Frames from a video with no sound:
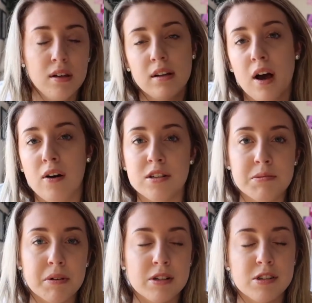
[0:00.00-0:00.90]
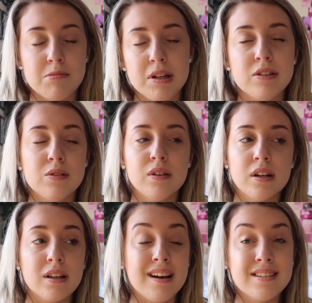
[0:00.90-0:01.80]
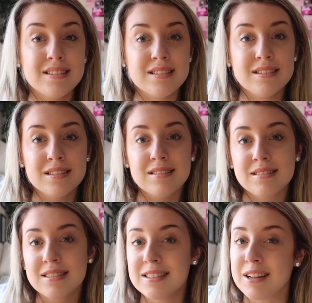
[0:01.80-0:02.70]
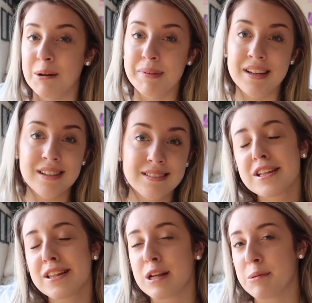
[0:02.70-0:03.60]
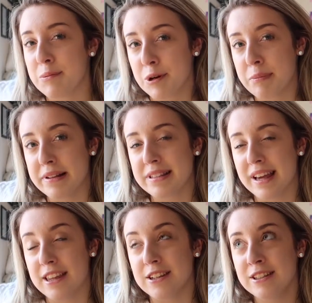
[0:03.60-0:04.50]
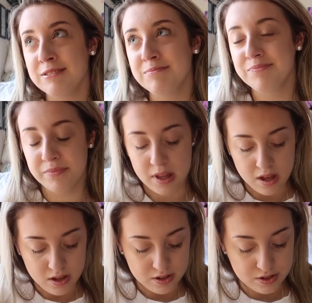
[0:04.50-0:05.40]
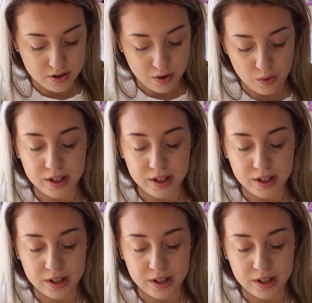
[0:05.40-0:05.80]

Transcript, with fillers: college merch makes you look less scummy, look a little bit more put together. So